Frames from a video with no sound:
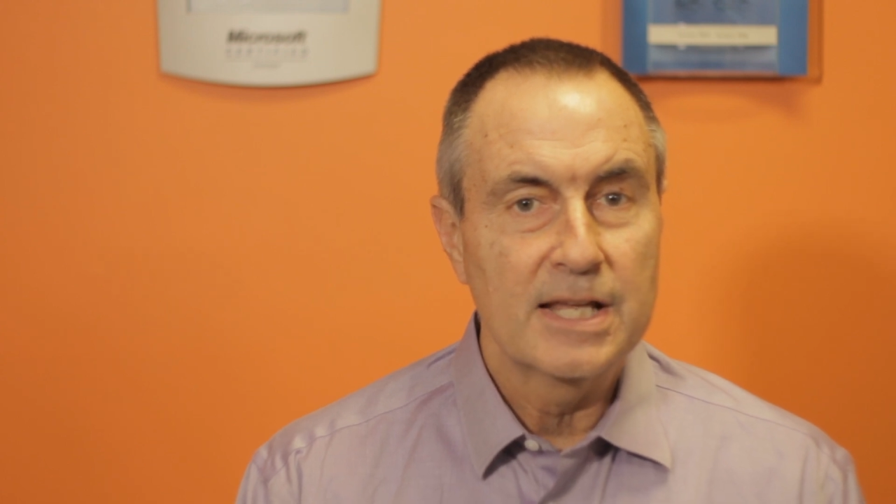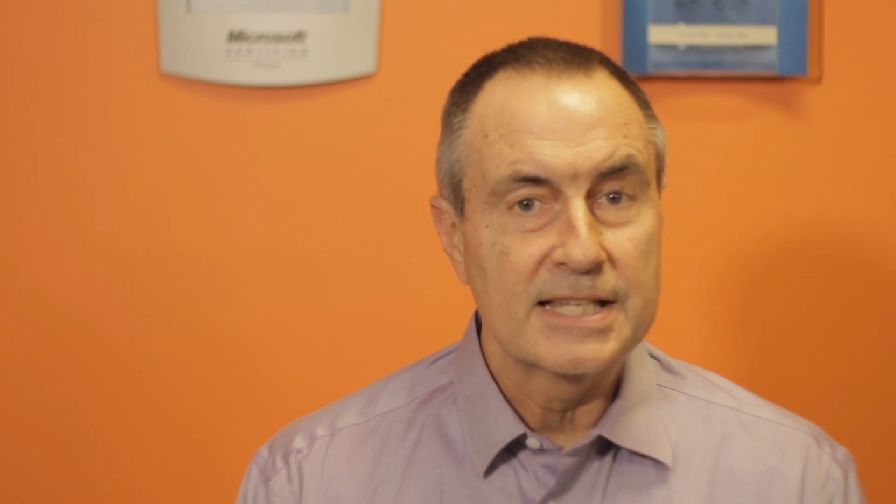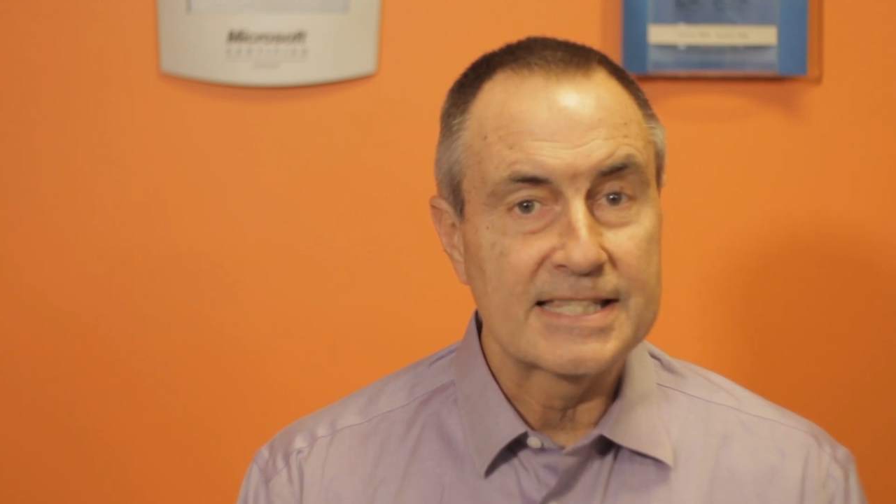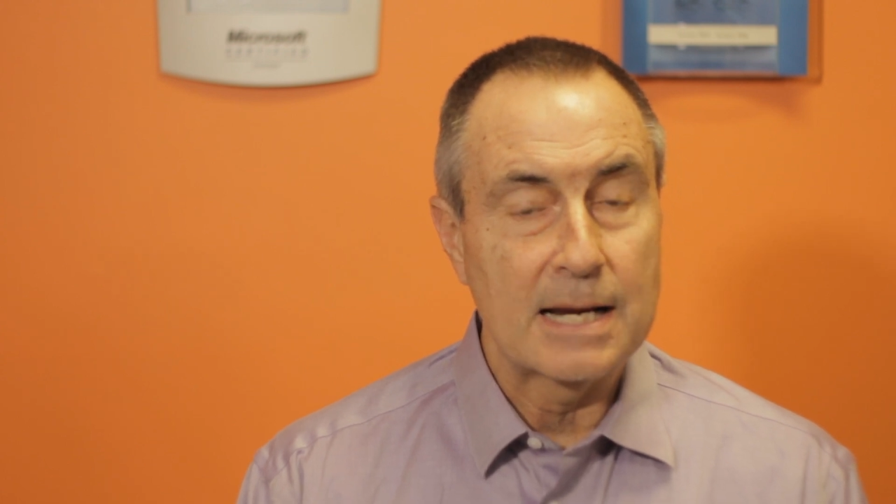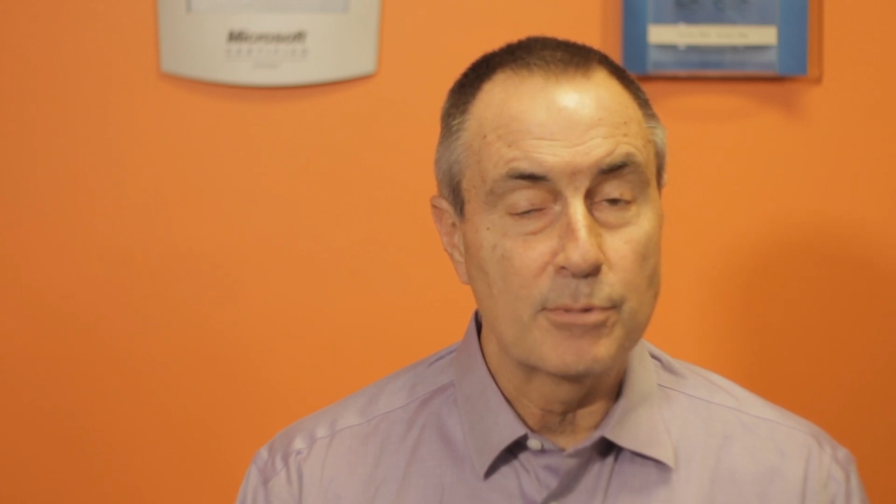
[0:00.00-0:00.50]

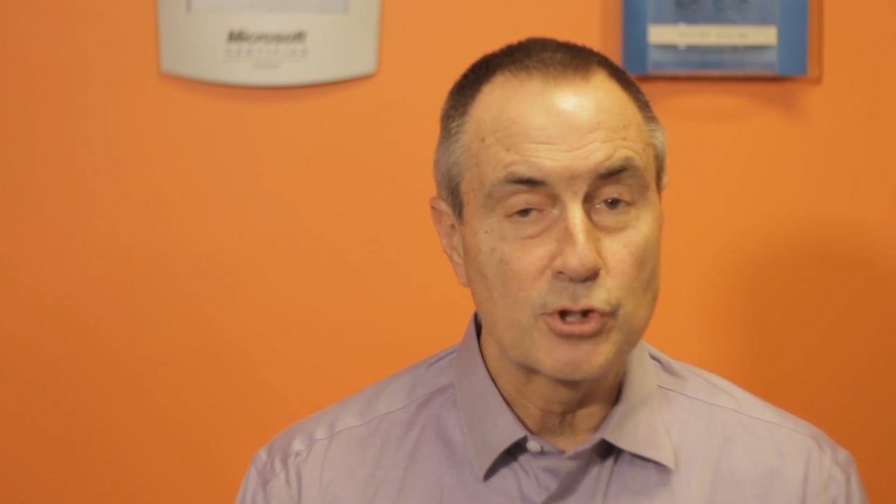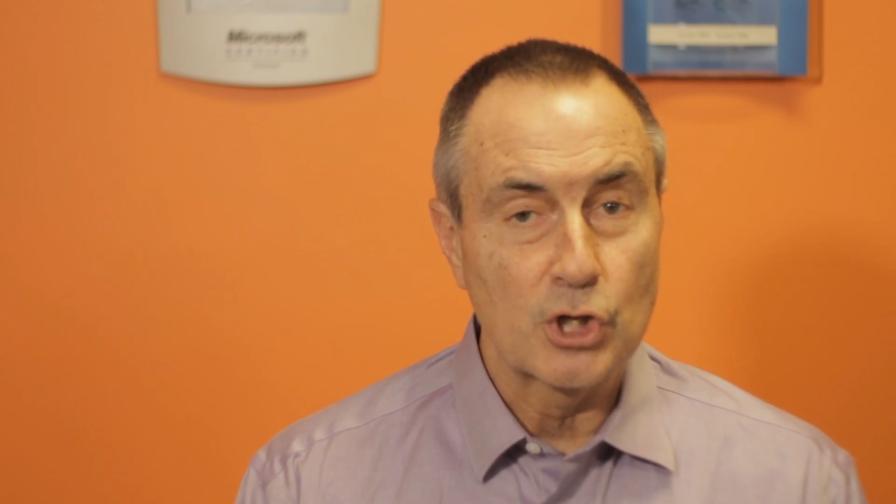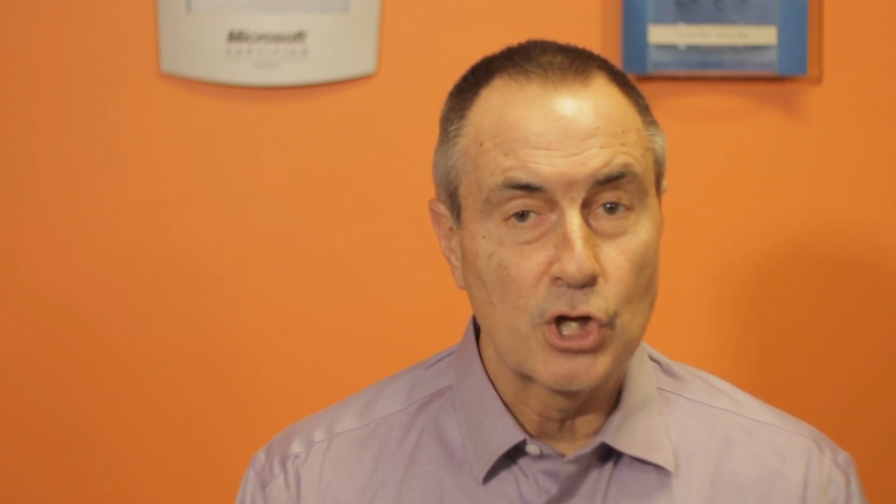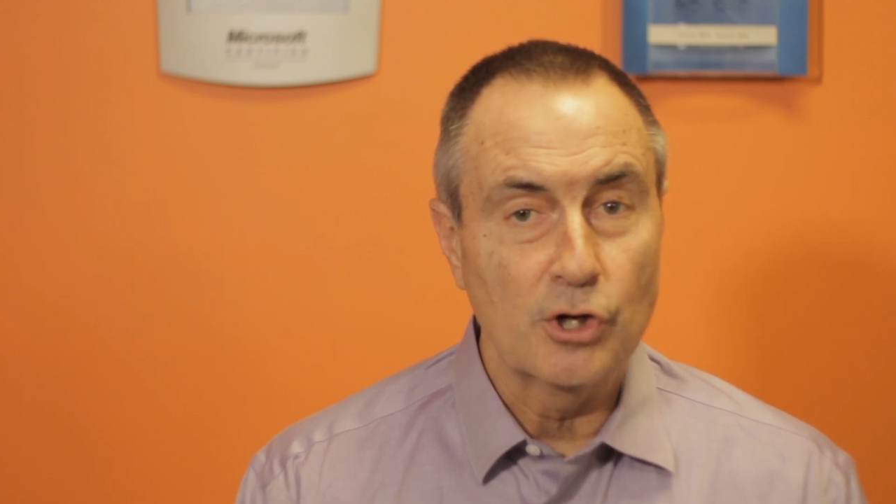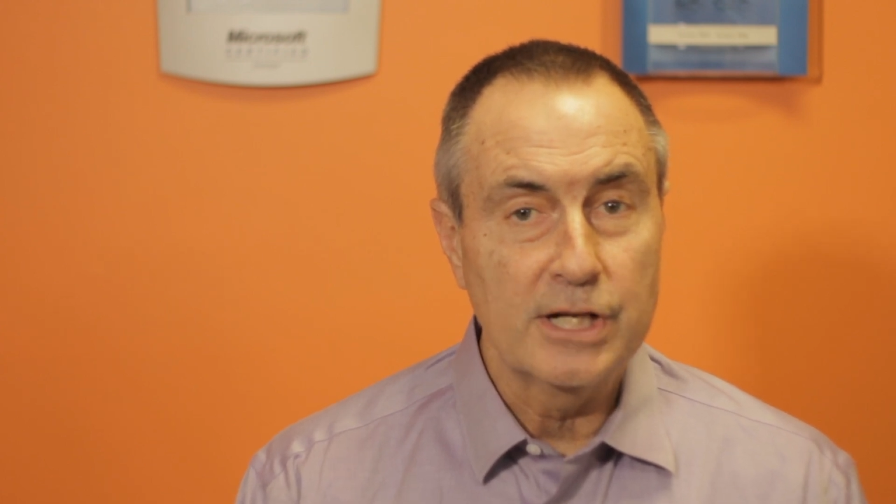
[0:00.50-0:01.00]

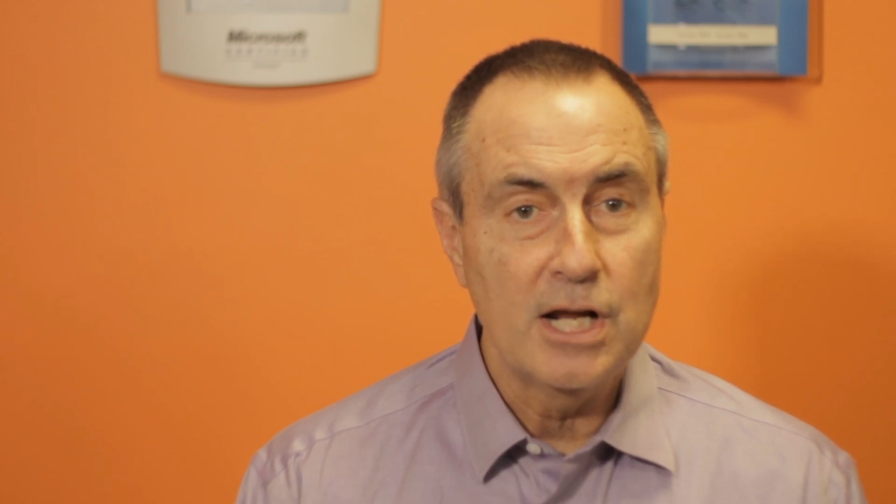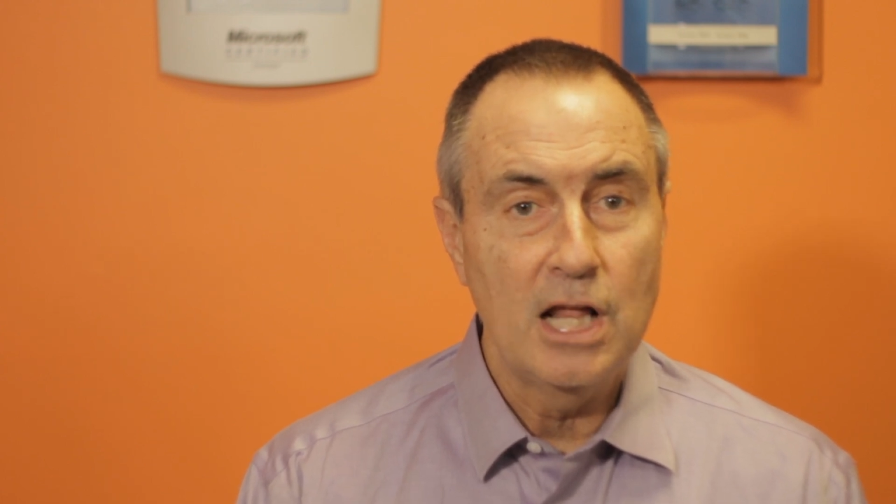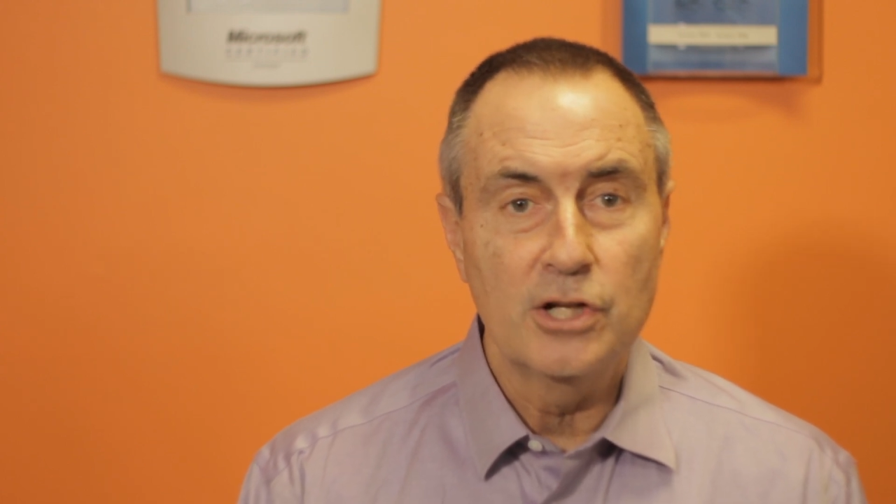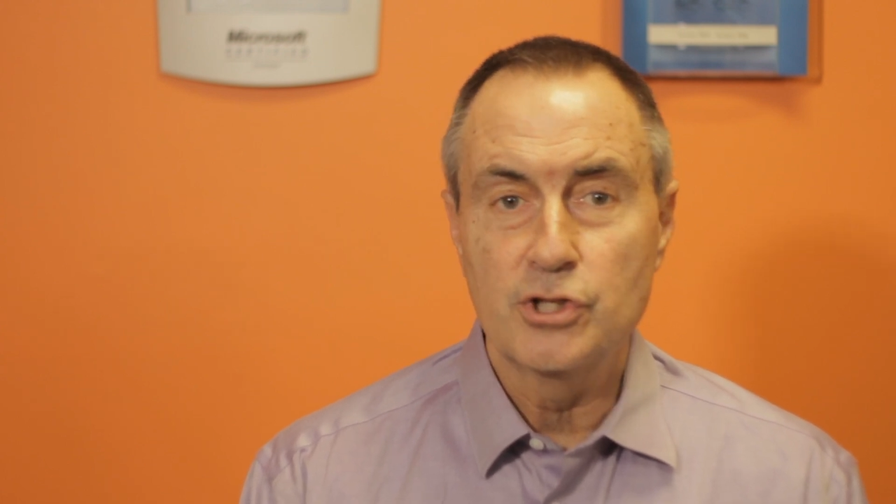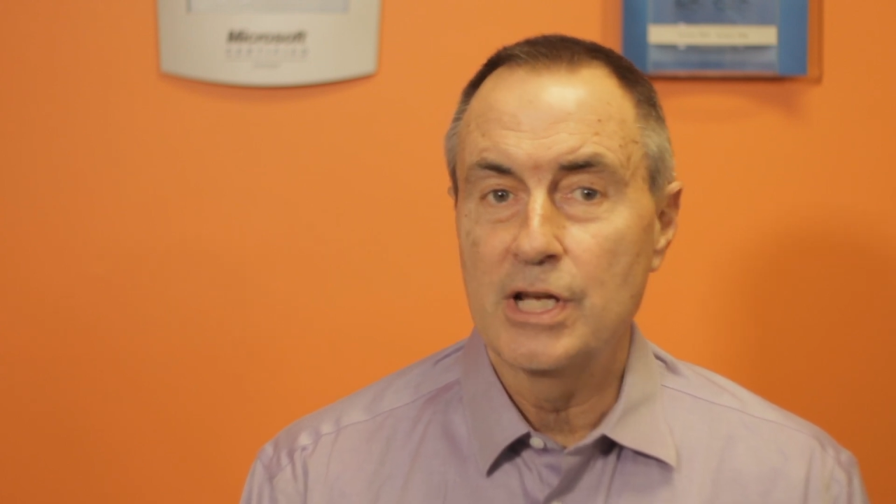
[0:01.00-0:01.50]
cybersecurity
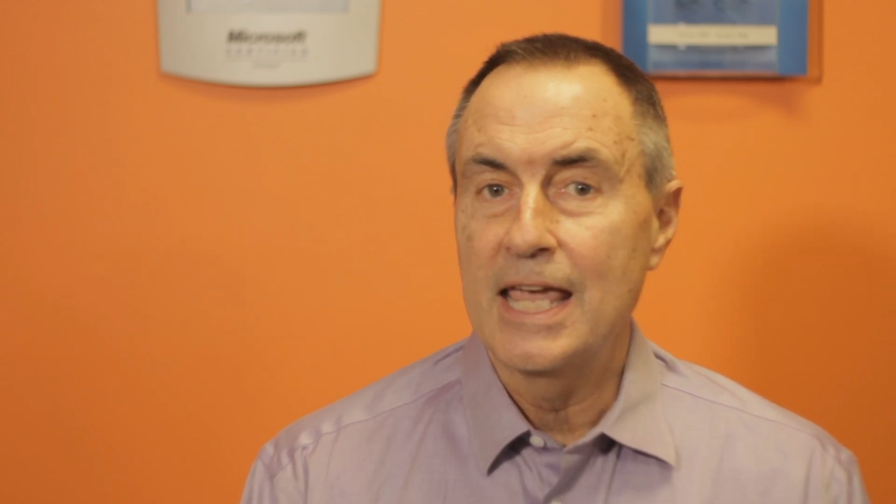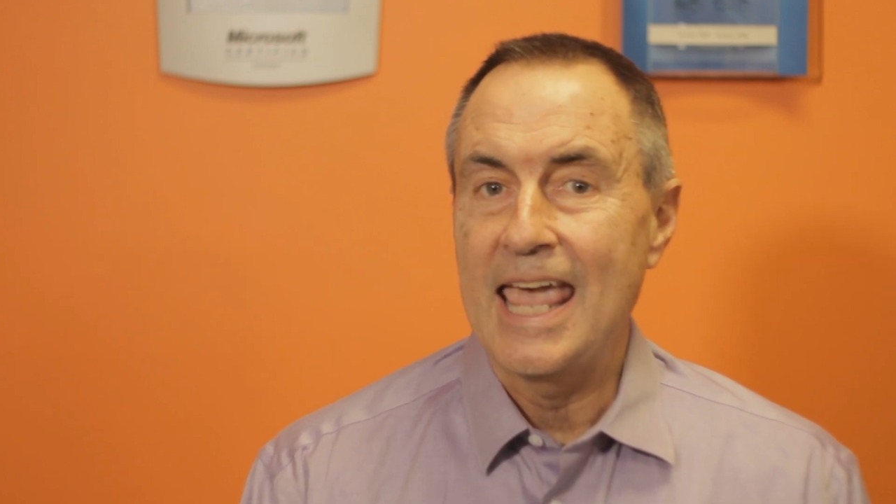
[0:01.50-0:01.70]
knowledge,